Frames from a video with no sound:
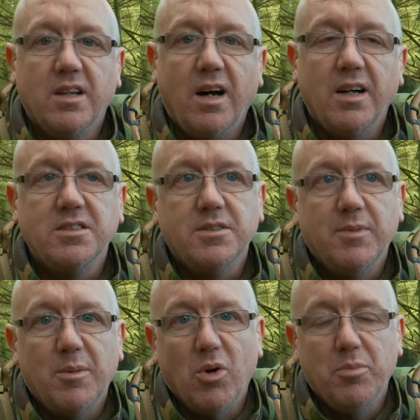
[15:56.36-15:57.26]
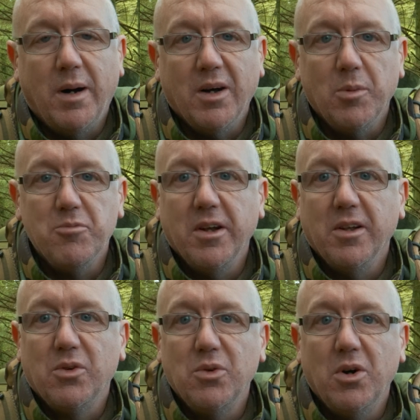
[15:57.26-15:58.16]
guys, I'm all packed up ready to
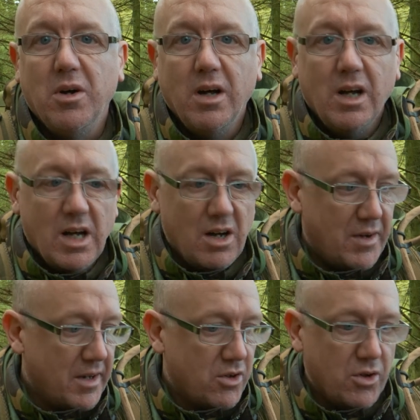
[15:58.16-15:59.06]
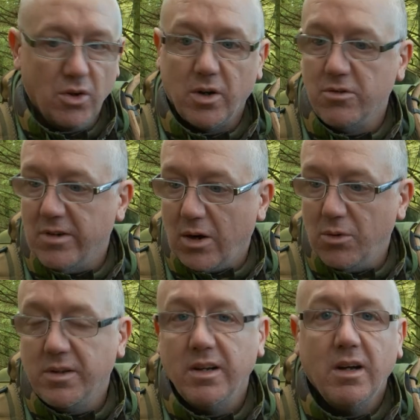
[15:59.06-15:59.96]
go. I've had a good look
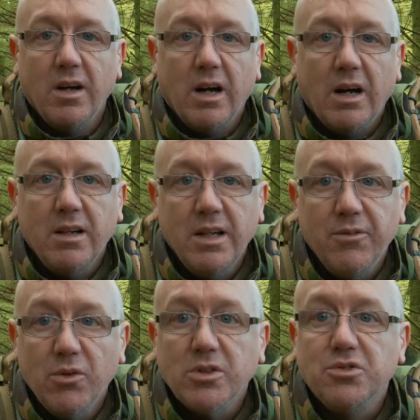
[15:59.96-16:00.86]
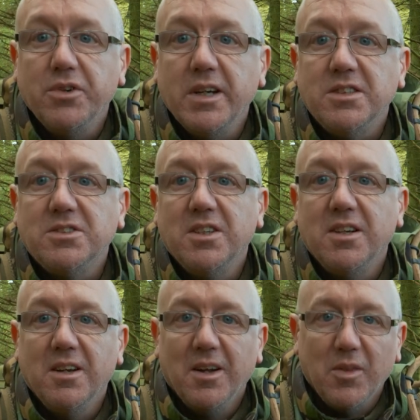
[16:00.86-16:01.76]
around, leave no trace,
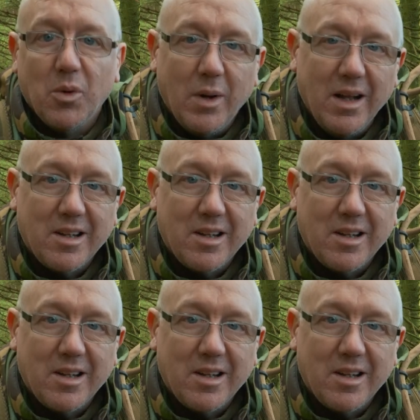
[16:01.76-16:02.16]
the wild